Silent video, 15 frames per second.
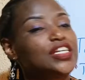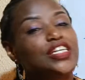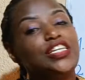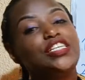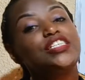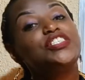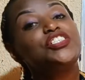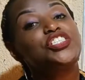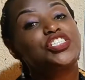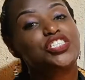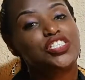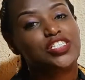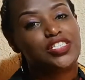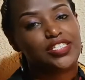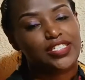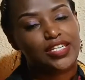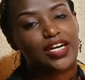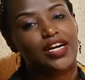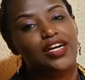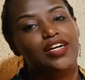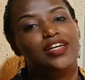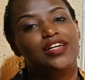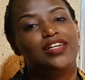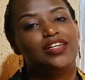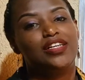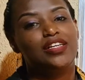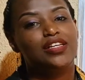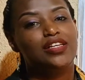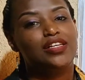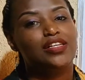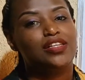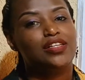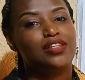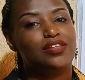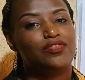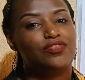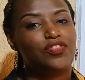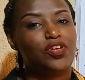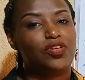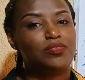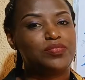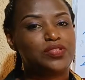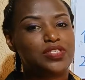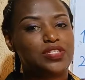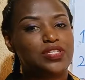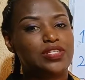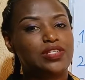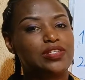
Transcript: Inshinga. Verbs.